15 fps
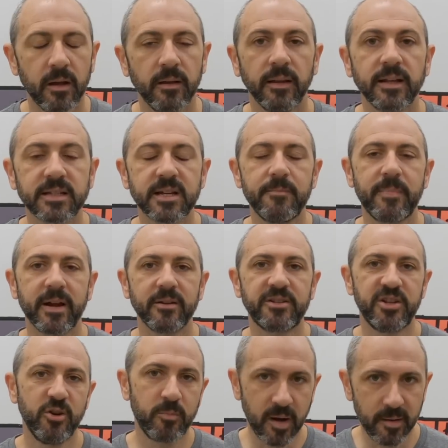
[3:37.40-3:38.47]
Let's compare
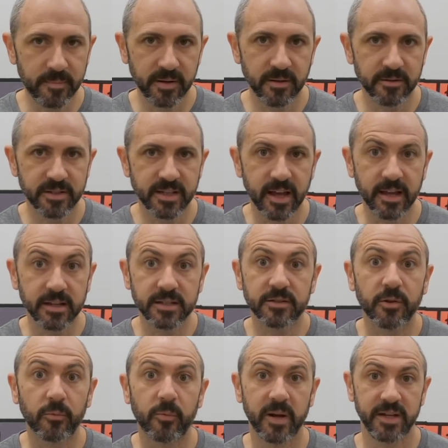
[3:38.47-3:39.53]
two popular skates,
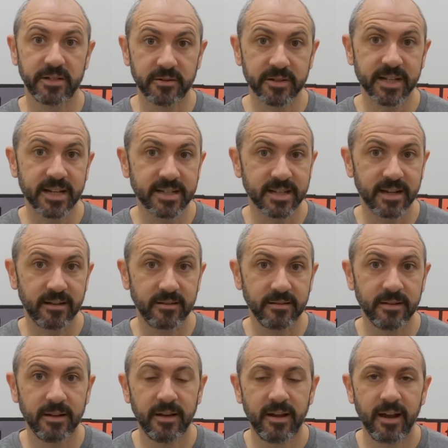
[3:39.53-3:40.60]
the Razor's SL
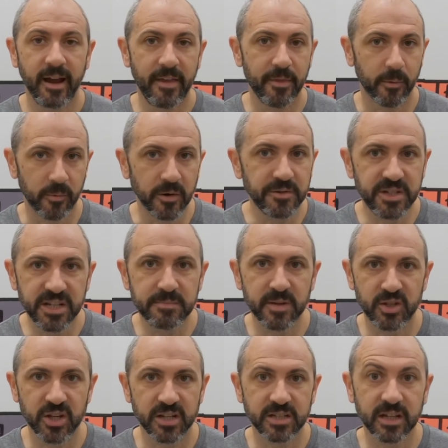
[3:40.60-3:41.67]
and the Rossi's
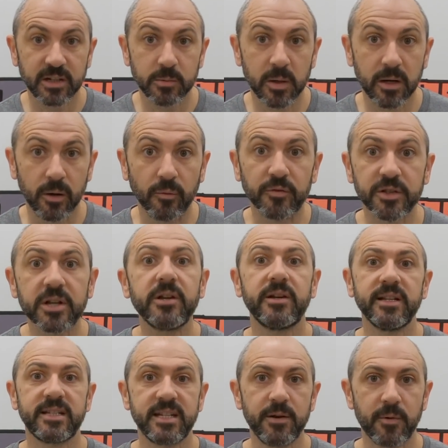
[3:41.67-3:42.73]
Majestic 12, so you
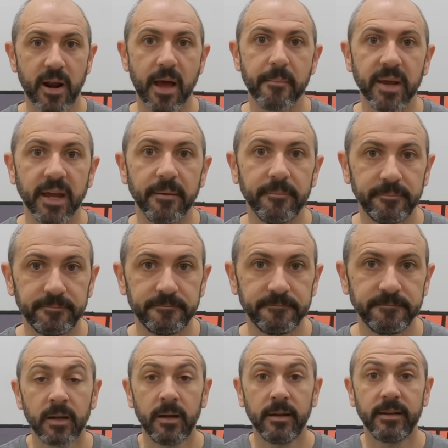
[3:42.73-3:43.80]
can see what I mean.
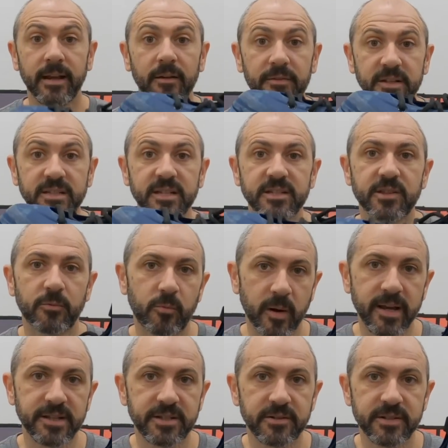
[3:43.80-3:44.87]
Now, this is the
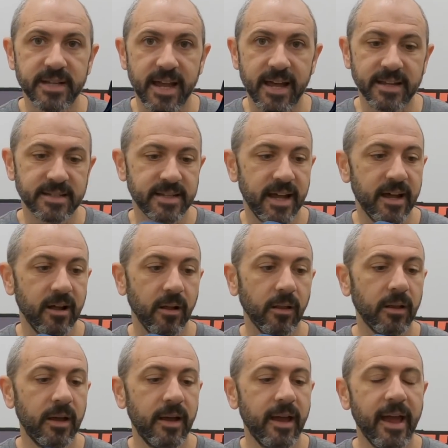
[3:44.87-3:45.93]
Razor's SL.
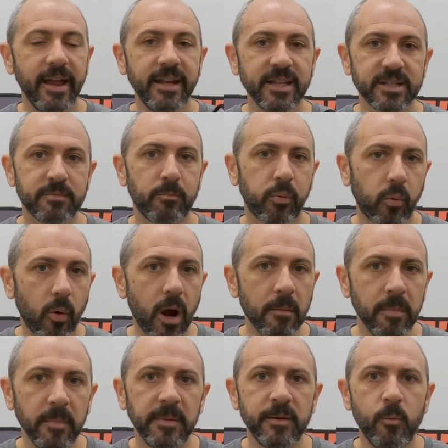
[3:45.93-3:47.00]
And it's
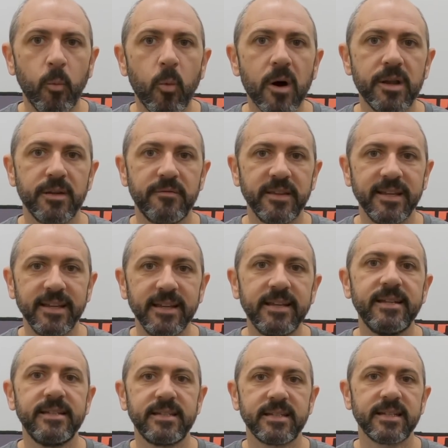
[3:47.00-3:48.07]
probably one of the
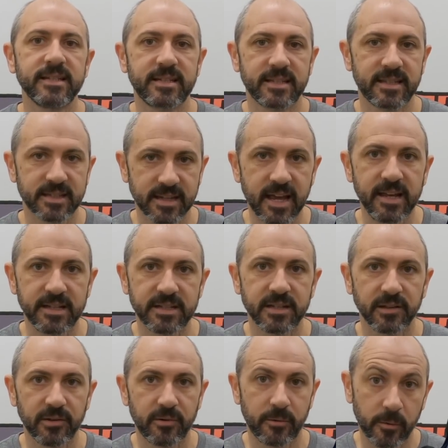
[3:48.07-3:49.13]
easiest skates to
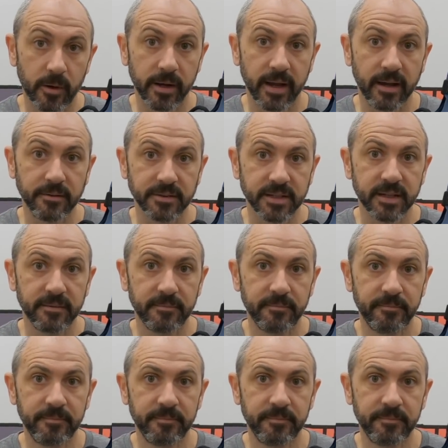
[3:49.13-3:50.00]
learn Royales in.